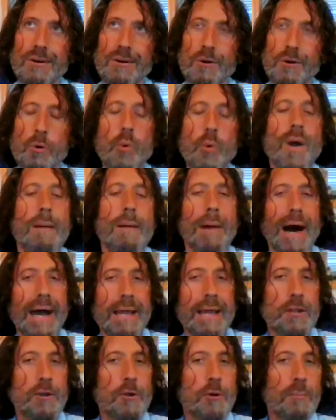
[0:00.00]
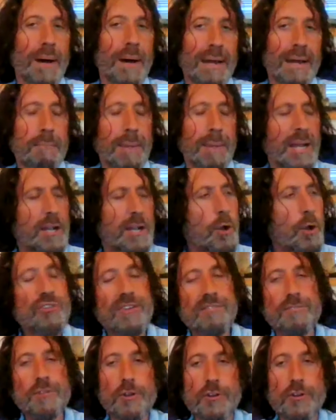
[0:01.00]
who am I? You know, my, my notes
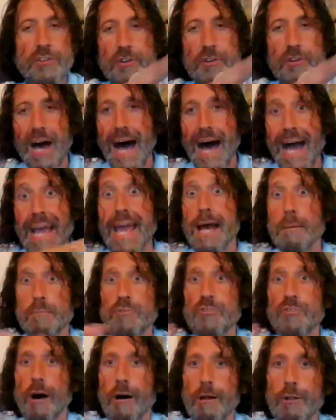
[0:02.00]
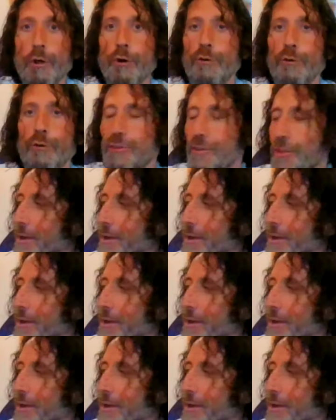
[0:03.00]
have turned to I ams all over